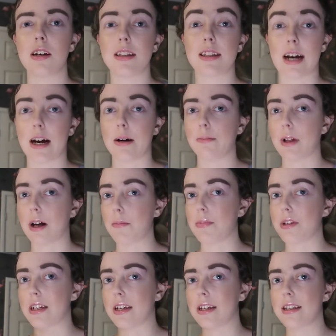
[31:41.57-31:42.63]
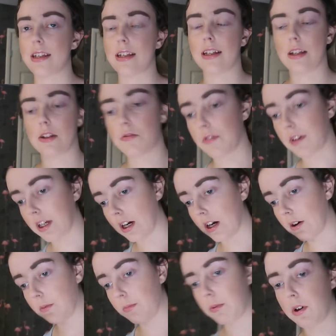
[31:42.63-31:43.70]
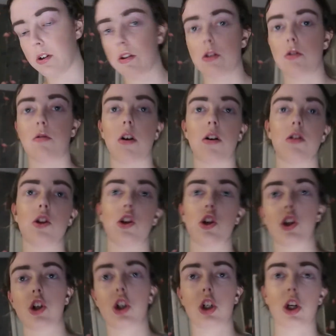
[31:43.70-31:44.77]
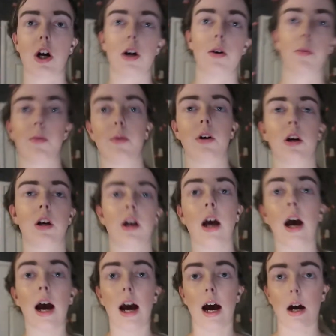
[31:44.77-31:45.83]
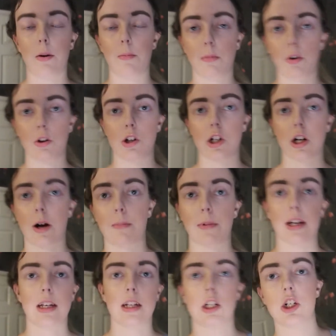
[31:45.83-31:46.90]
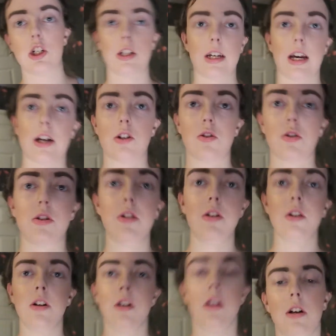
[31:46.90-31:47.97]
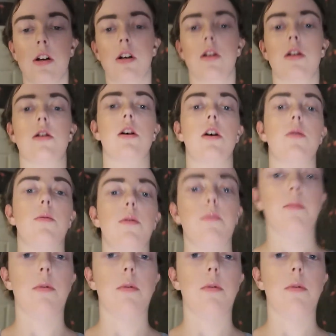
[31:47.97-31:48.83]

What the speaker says: time lapses in this video because I'd rather just show how much I managed to get done. So I'm